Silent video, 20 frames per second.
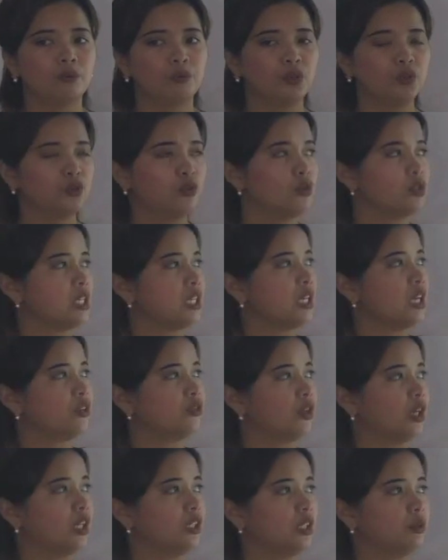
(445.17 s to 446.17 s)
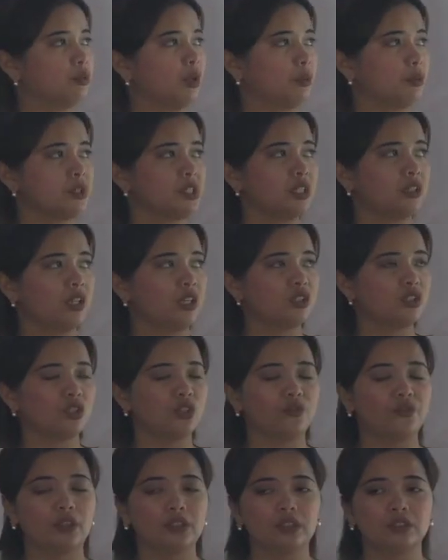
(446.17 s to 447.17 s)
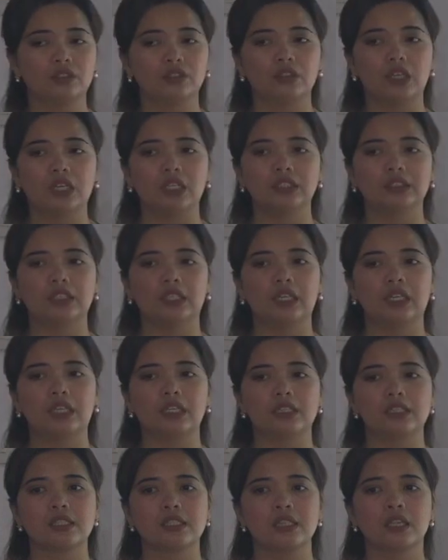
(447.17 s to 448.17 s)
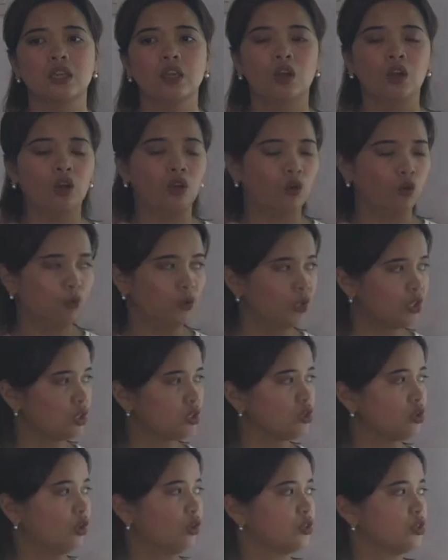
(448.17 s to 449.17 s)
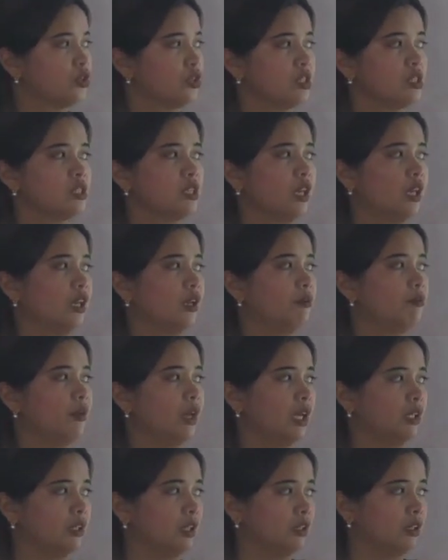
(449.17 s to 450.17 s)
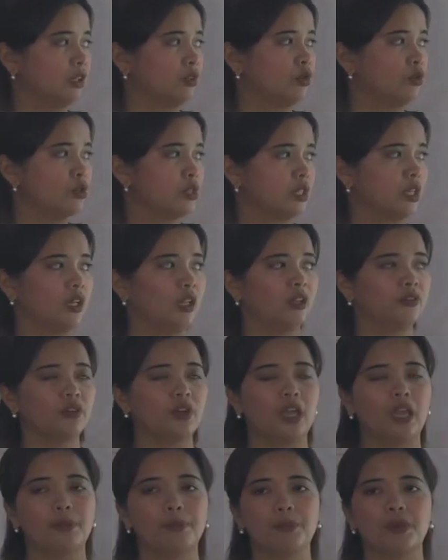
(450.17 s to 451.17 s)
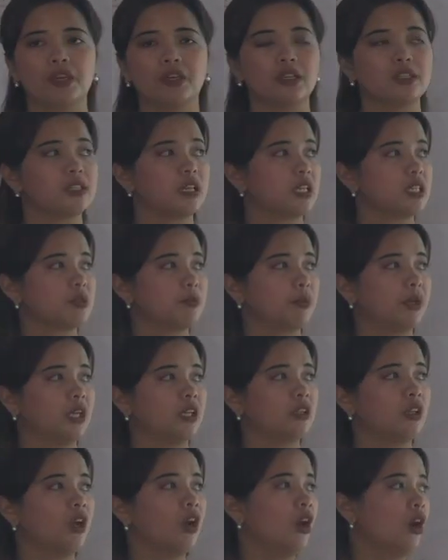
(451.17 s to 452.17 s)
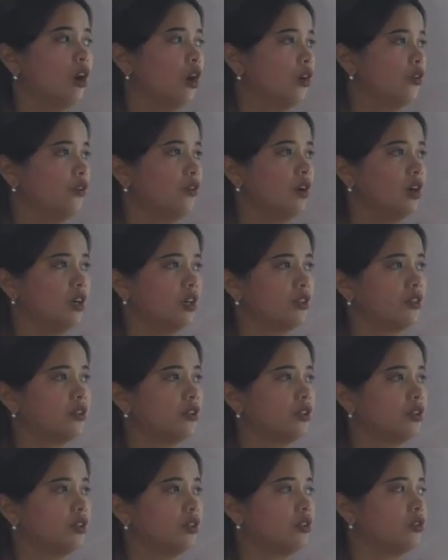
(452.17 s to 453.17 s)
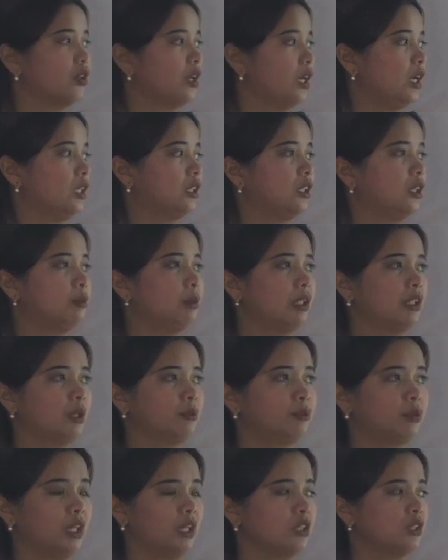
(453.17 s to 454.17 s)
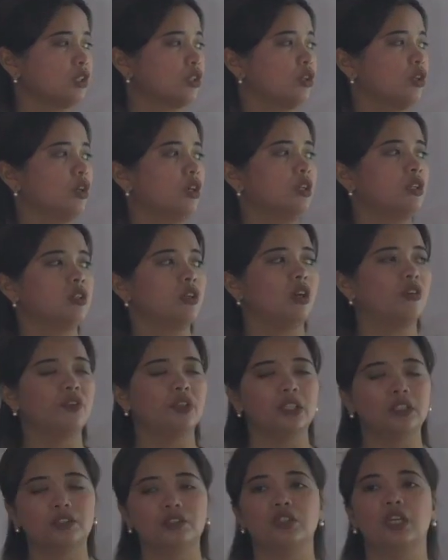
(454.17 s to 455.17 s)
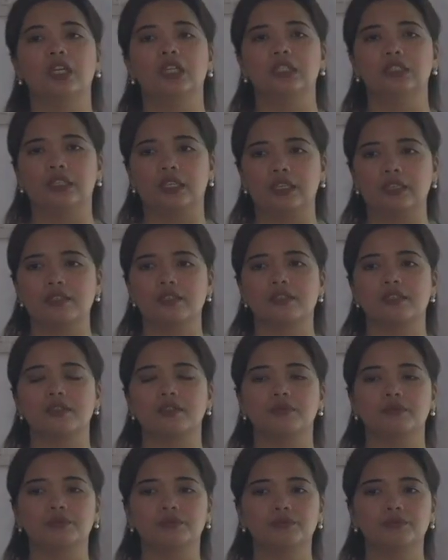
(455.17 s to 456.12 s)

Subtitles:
producing a creative representation of a literary text, which is also the same, and then do self and peer assessment of other creative adaptation of a literary text.